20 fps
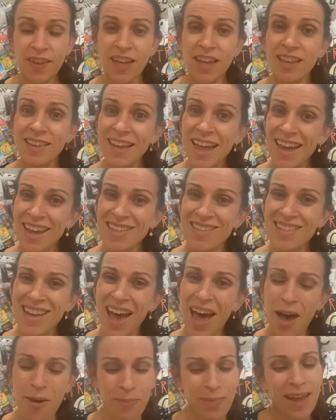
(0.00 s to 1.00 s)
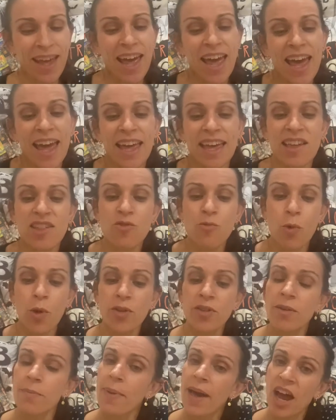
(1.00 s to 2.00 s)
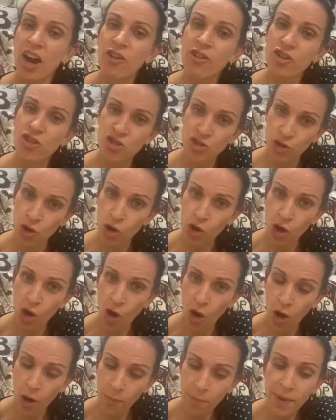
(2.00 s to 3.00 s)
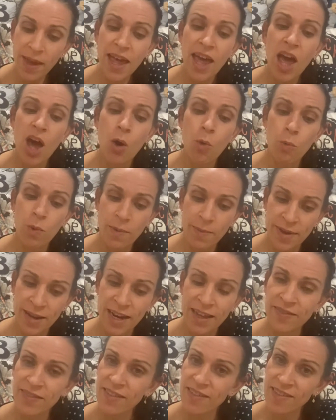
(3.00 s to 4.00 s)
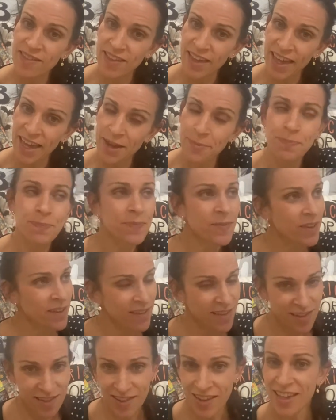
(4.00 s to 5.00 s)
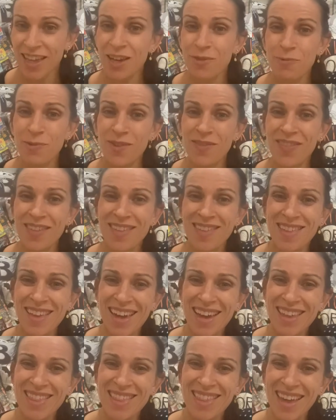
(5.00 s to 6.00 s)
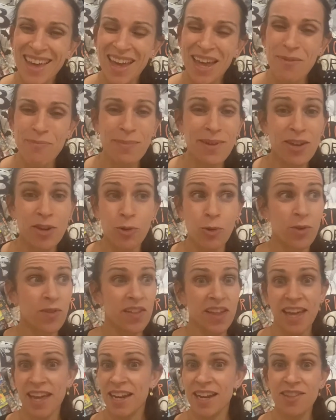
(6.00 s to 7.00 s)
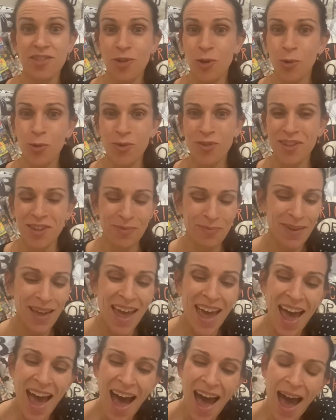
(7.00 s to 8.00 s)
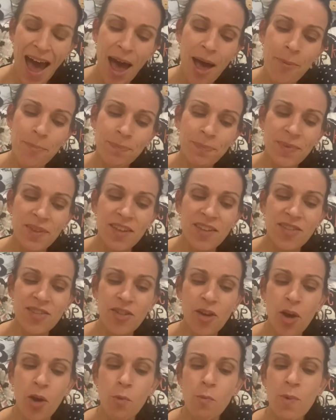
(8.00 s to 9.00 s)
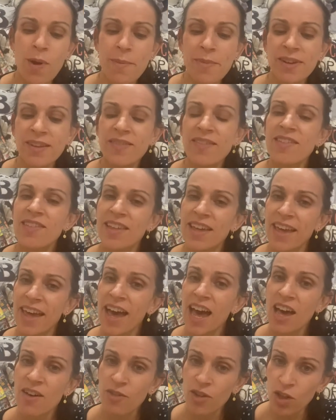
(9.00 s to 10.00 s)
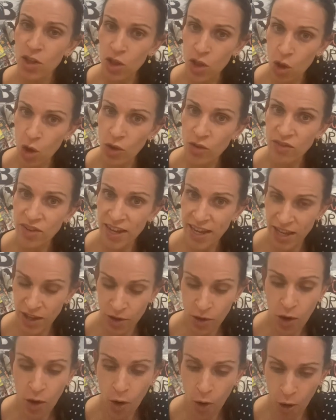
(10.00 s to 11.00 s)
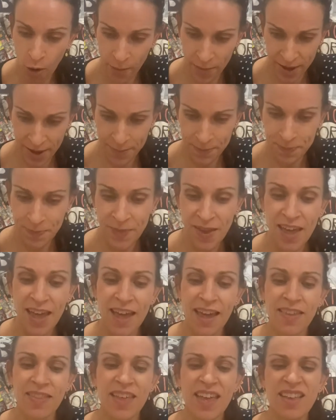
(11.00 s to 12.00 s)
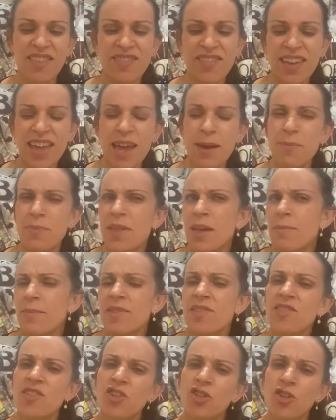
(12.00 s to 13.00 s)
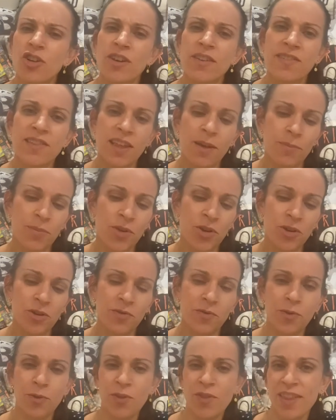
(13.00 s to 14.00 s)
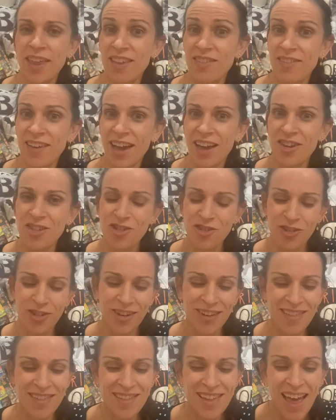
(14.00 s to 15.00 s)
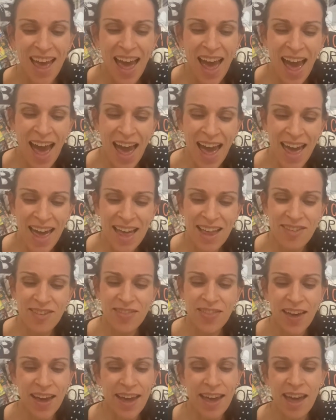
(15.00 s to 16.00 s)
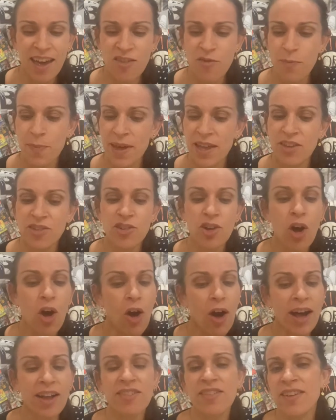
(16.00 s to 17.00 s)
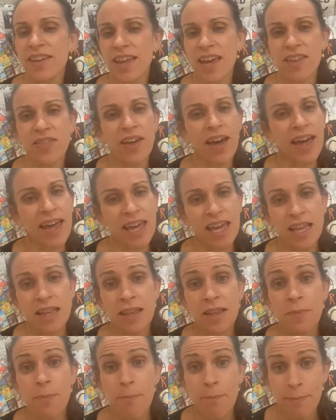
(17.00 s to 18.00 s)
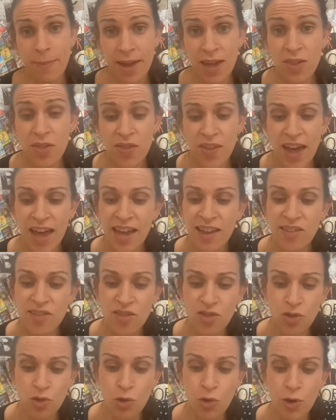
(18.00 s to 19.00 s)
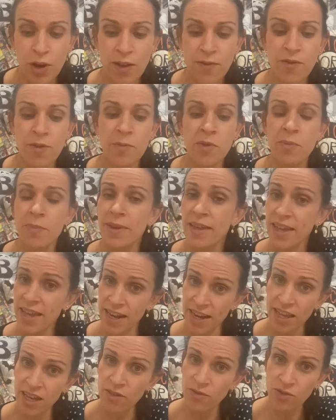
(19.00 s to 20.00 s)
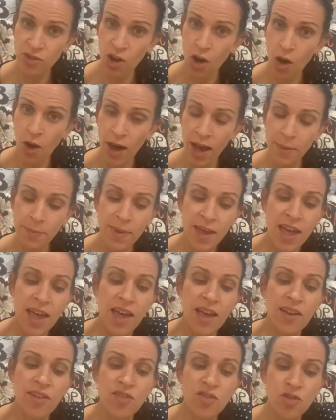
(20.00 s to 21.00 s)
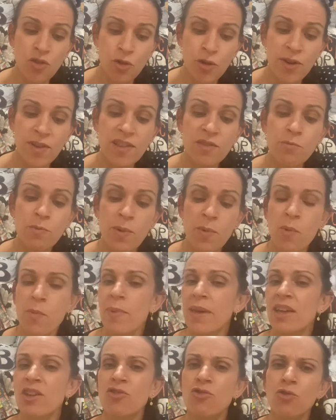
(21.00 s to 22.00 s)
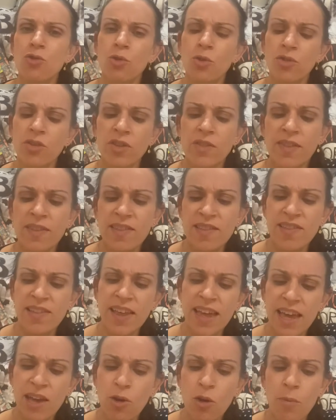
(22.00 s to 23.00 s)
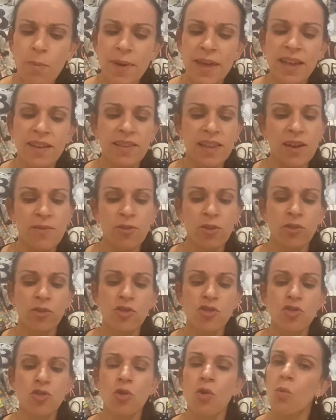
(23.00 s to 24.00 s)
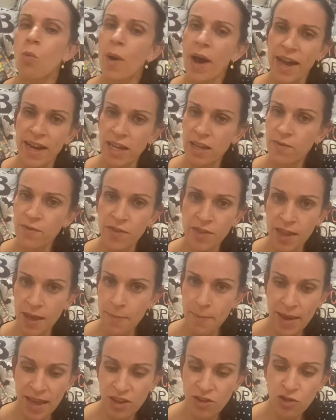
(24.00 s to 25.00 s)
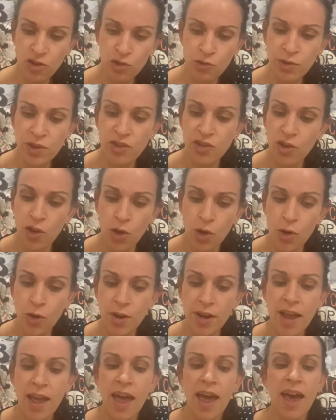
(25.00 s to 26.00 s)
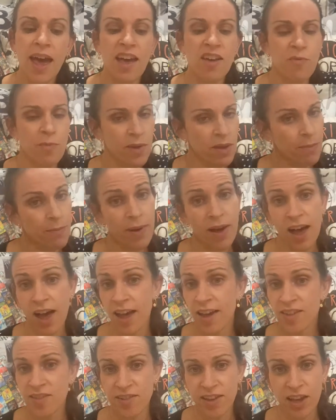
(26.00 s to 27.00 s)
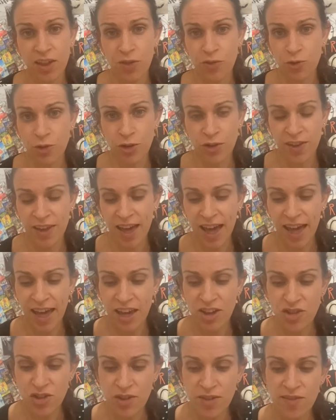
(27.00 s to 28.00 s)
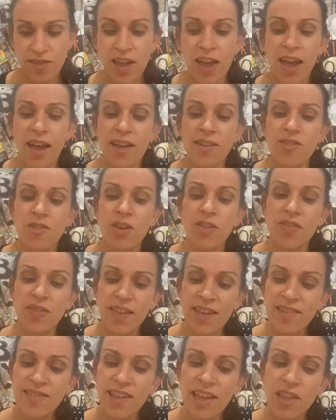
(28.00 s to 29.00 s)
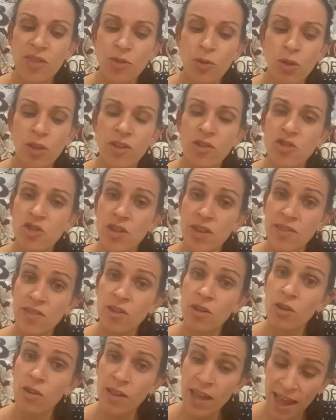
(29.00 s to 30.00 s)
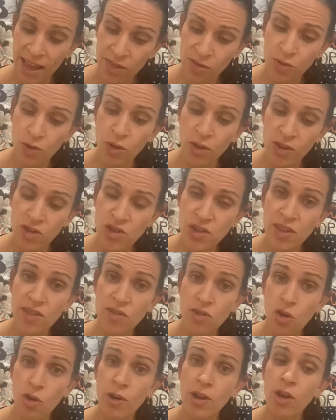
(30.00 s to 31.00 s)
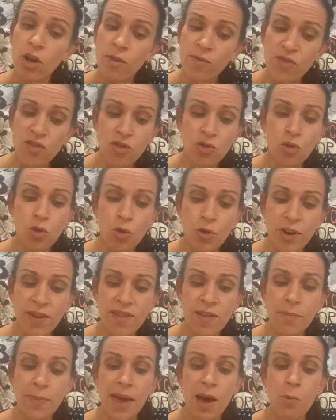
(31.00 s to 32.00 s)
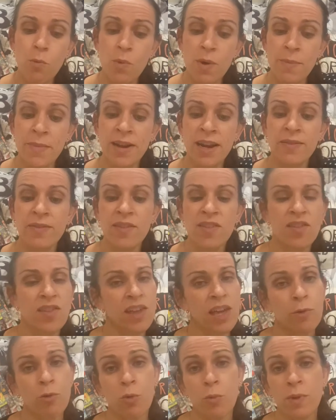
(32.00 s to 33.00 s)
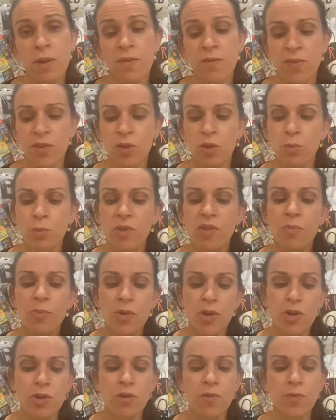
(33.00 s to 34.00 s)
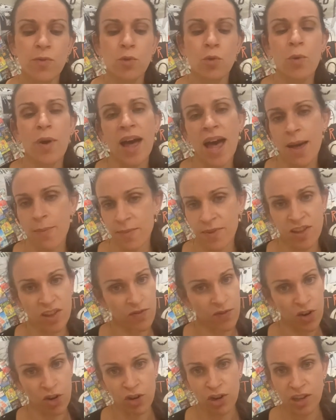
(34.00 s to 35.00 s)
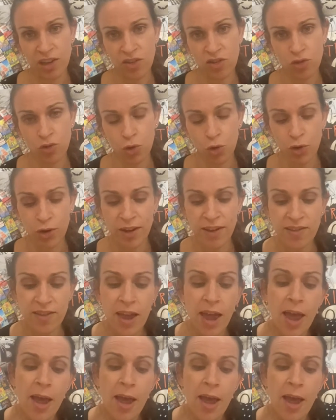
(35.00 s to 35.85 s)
Next up is rhondaparish.com, Women and the Sea. Sticking with the sea theme because it is awesome. So Women and the Sea have a lot in common. They're deep, they're mysterious, they're beautiful, they're dangerous. And they have been tied together in myth and story from the beginning of time. Stories of women being drawn to the sea or being left on the shore waiting for their men to return have been passed down through the ages. So this anthology of stories about women and the sea will be filled with beautiful atmospheric stories.